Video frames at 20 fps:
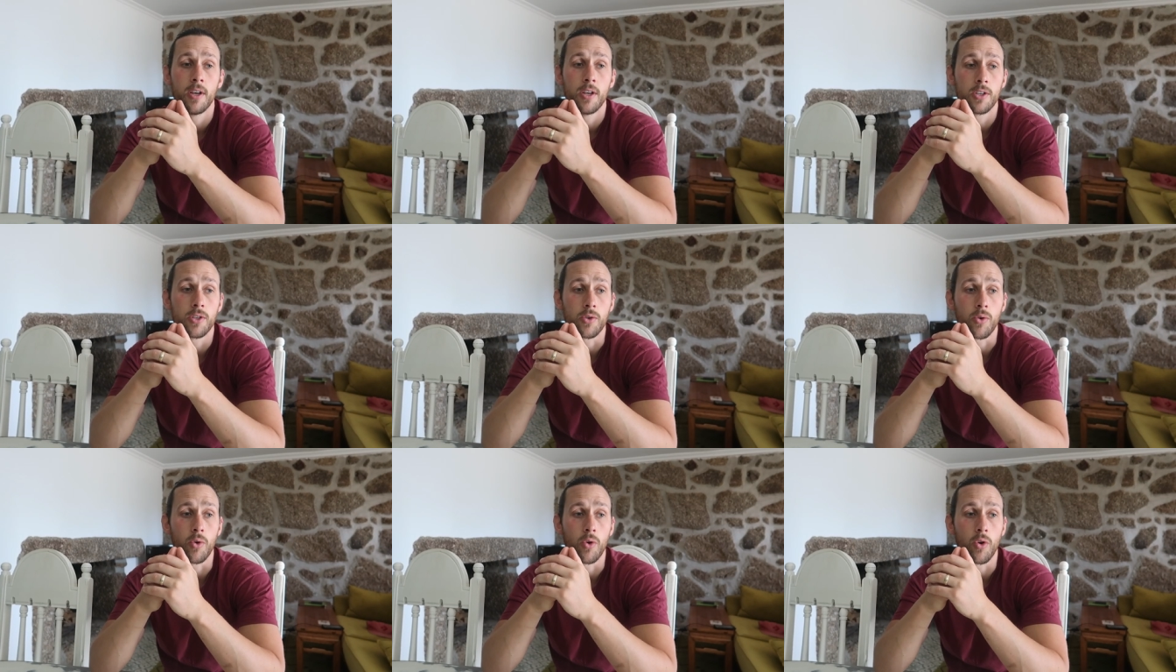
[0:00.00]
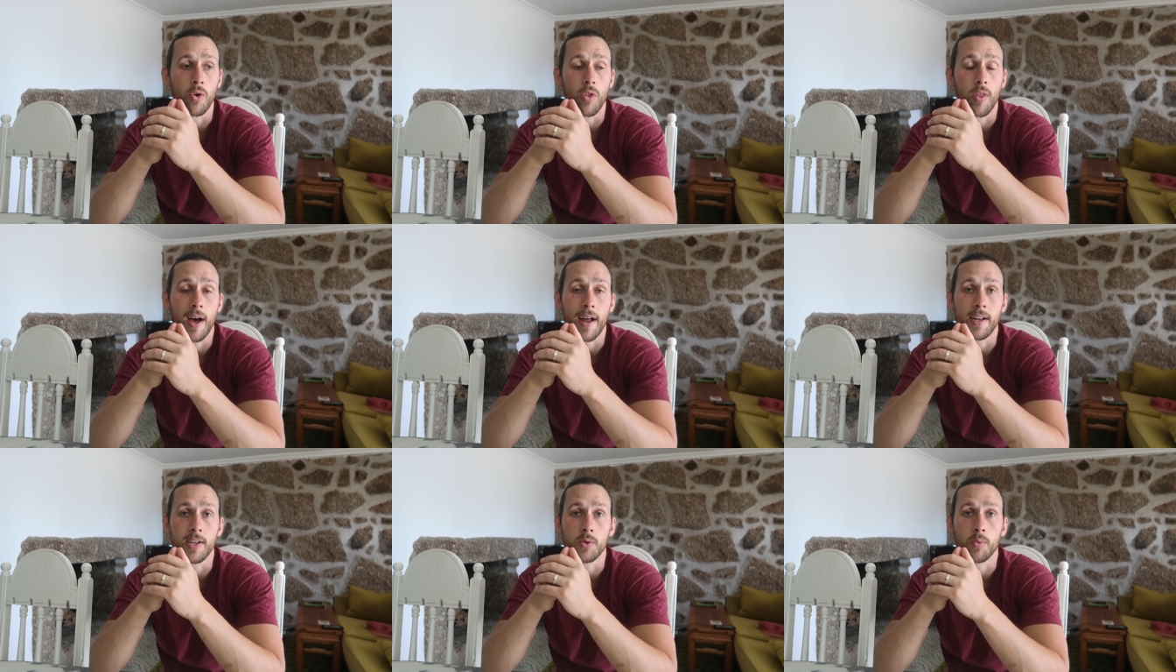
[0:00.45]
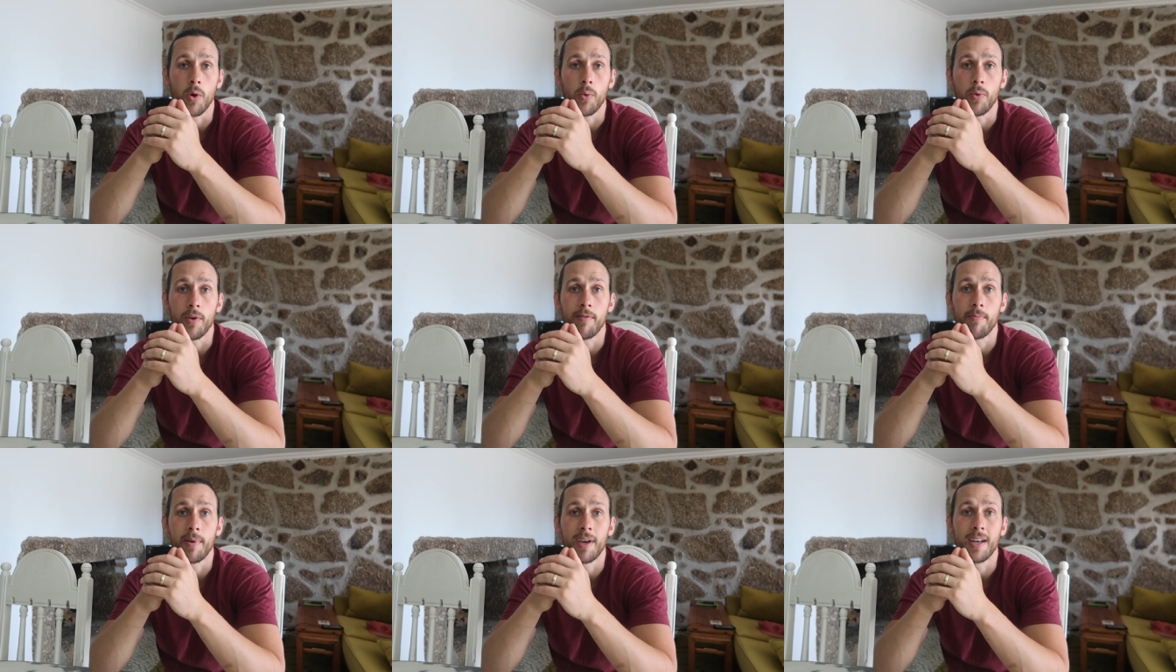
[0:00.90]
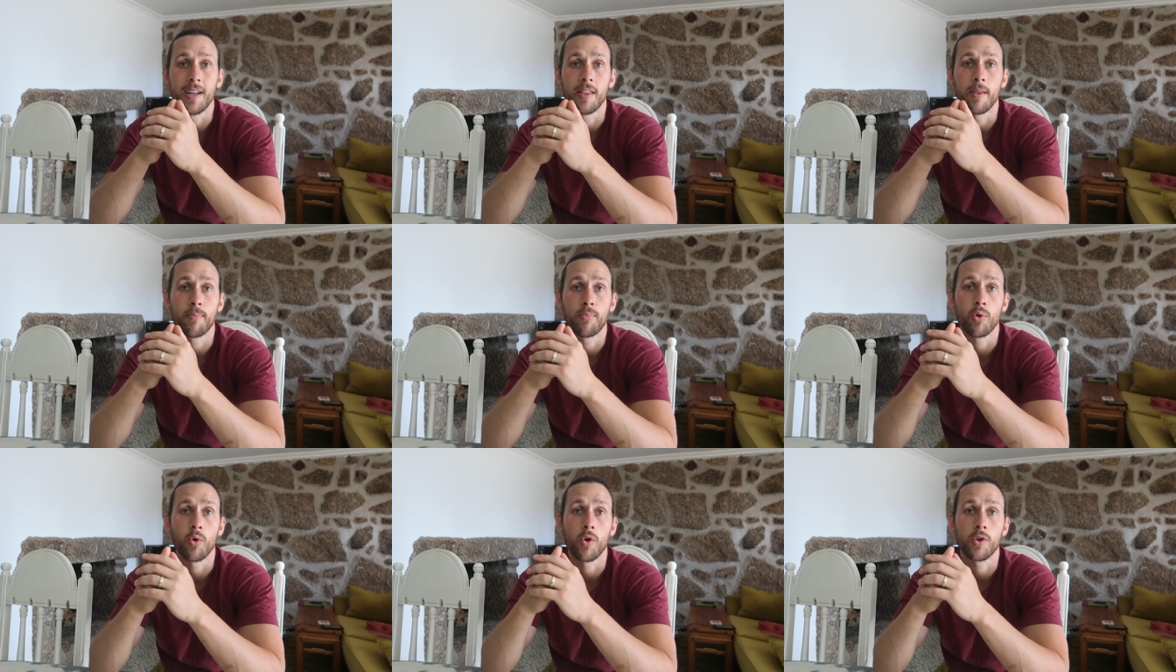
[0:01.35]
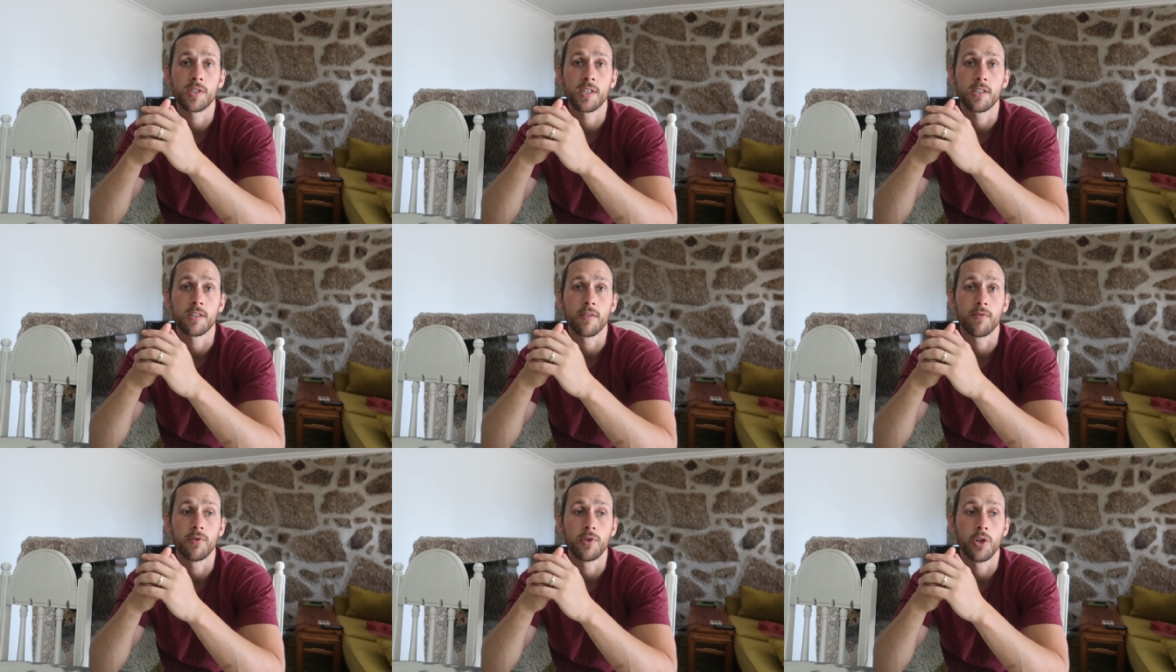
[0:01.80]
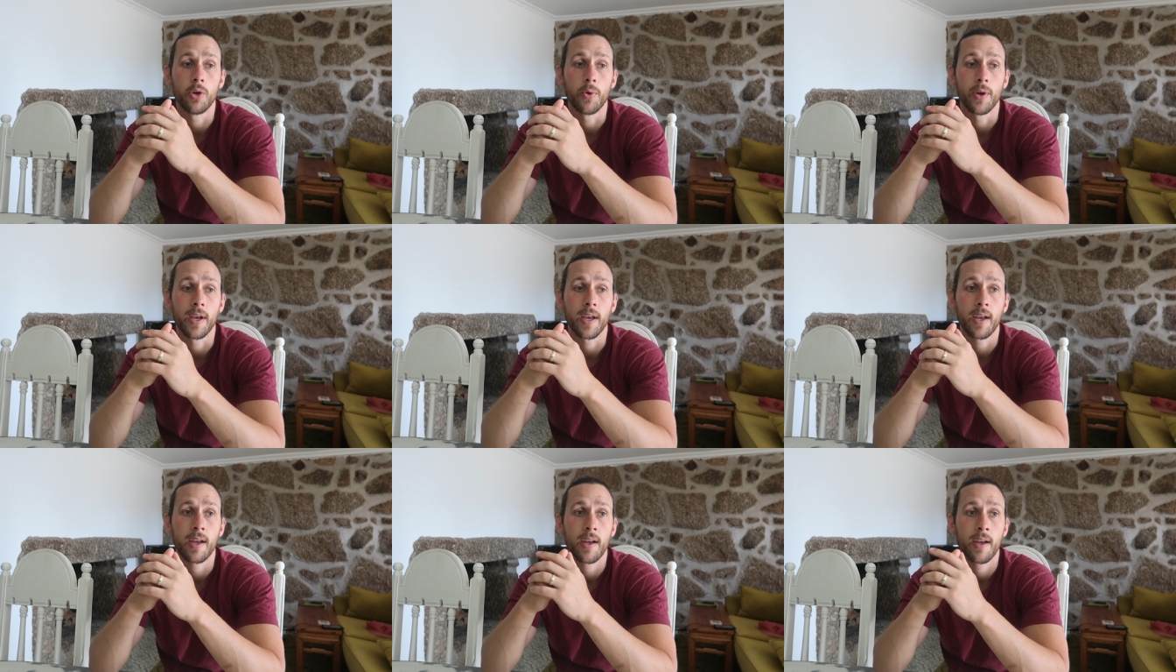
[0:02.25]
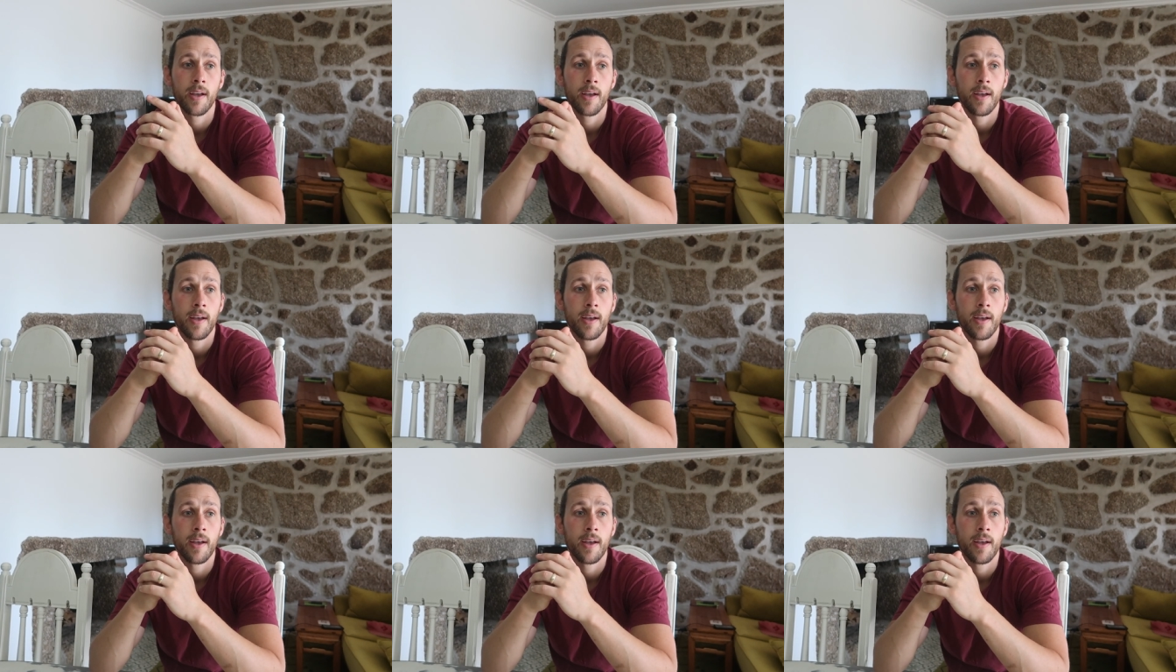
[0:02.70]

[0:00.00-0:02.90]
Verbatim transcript: So that is what we've been in the process of doing.